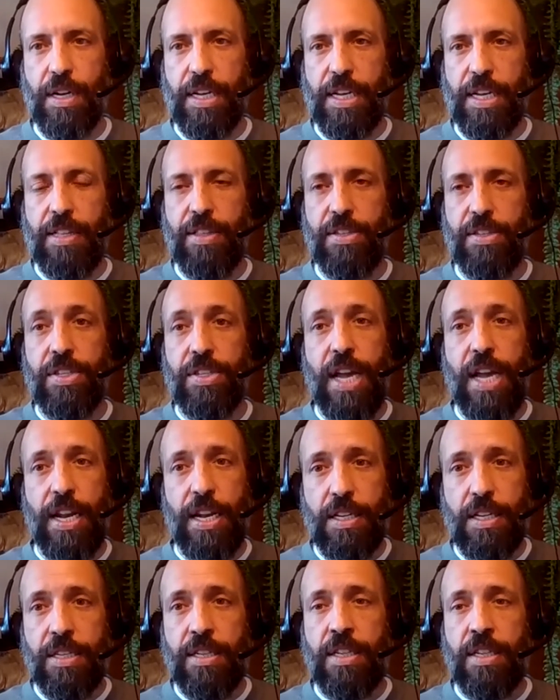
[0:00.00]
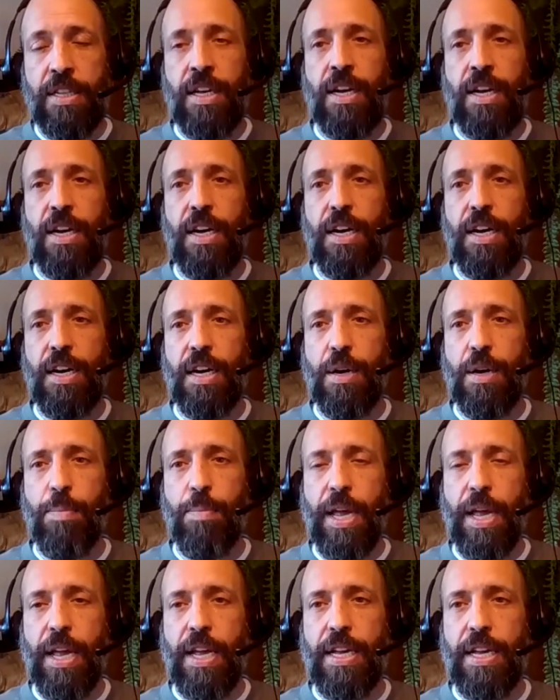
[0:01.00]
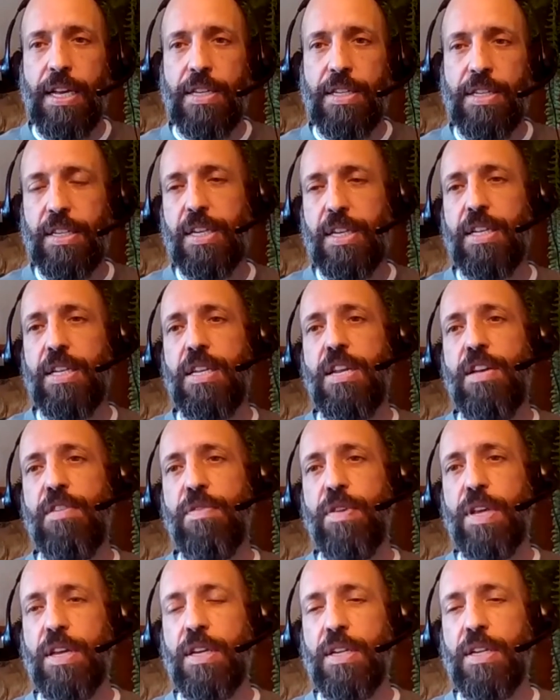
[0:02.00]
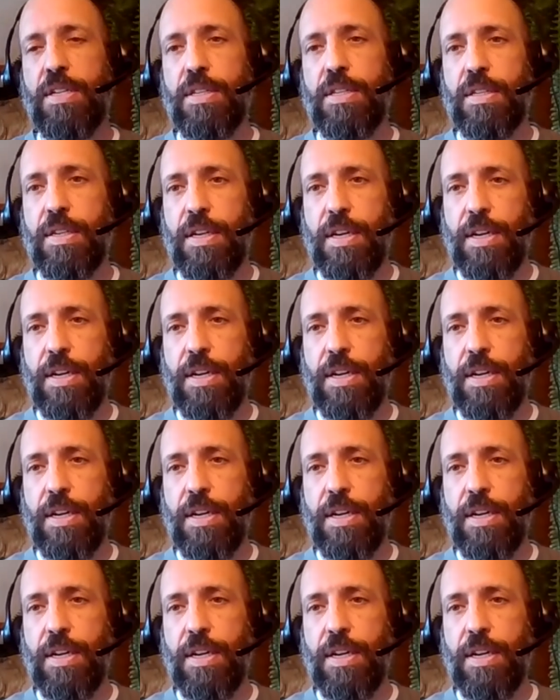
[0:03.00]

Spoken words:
in the Senate a significant